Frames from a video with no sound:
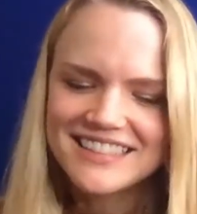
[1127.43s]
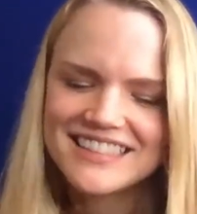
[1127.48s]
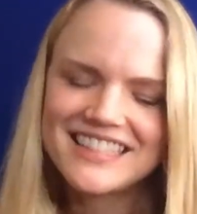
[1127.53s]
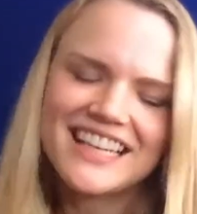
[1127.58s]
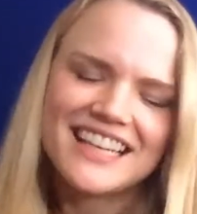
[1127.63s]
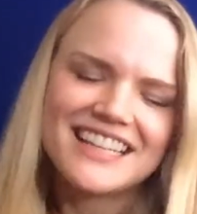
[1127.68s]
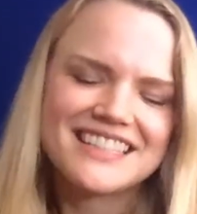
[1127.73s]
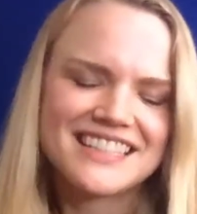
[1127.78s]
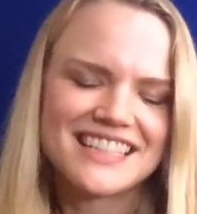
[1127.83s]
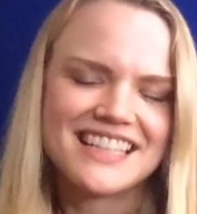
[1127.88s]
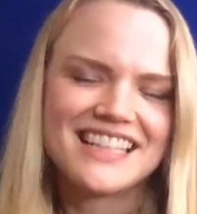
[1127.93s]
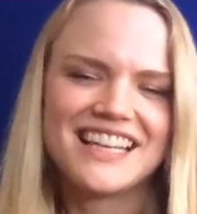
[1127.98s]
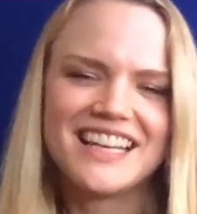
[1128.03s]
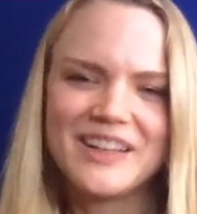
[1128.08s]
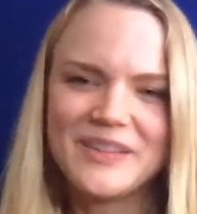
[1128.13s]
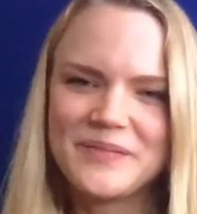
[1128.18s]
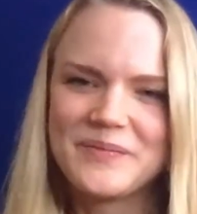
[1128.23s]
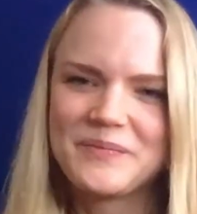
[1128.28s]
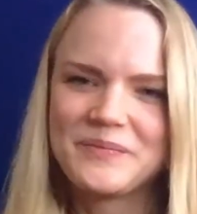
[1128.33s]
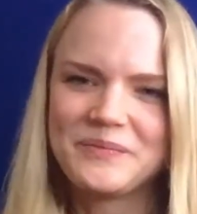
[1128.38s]

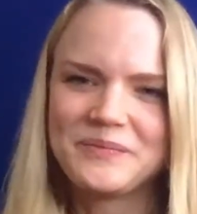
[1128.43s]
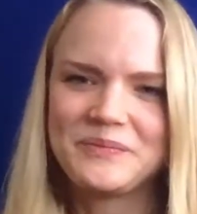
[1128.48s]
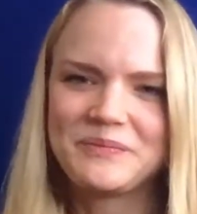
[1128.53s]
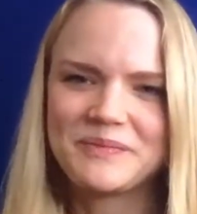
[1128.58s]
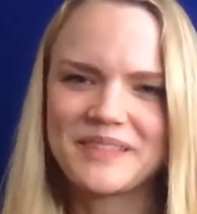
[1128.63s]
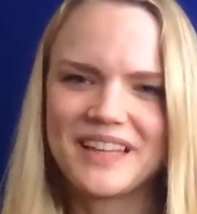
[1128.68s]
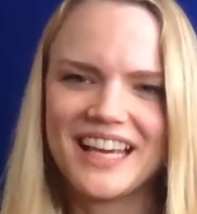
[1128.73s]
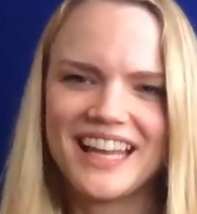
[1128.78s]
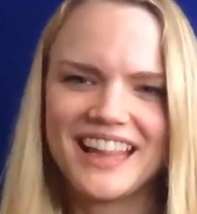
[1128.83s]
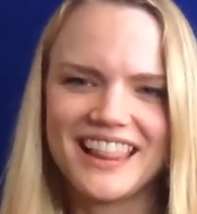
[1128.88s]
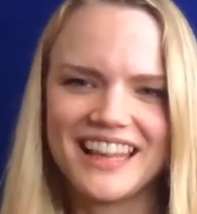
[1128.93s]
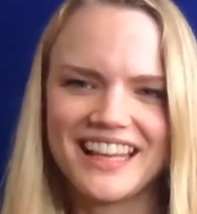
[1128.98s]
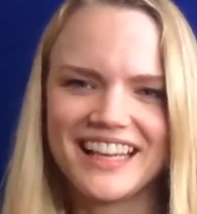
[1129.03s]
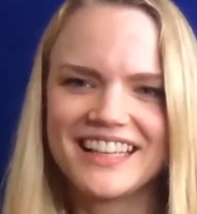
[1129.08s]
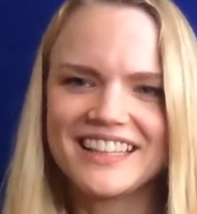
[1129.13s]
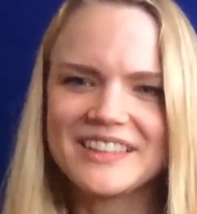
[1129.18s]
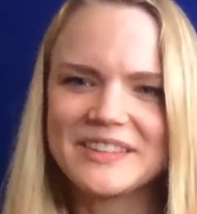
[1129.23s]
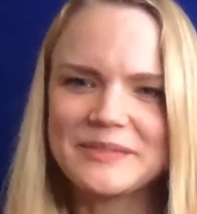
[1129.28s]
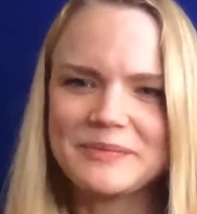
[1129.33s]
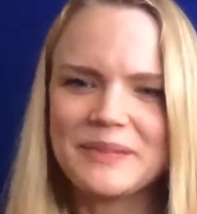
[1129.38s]
Cecily, I
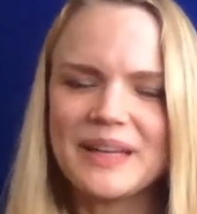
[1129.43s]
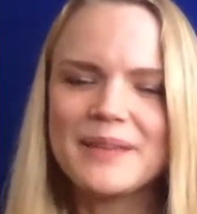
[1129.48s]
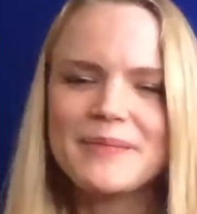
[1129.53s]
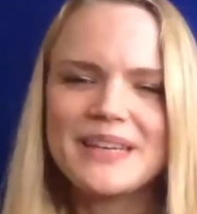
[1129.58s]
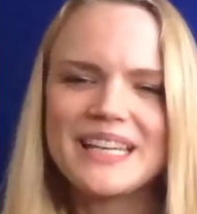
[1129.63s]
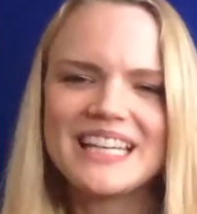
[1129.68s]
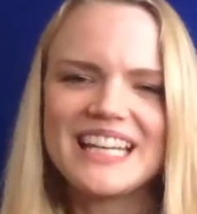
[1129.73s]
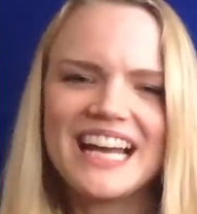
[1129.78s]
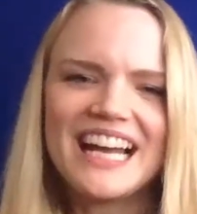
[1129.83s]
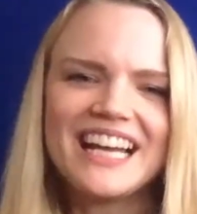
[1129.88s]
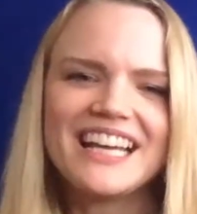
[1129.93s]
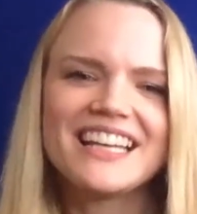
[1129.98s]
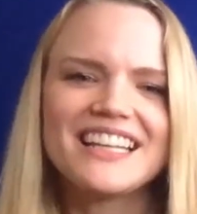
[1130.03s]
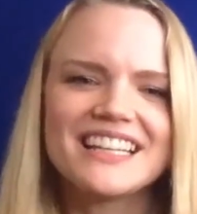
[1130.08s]
think. I mean,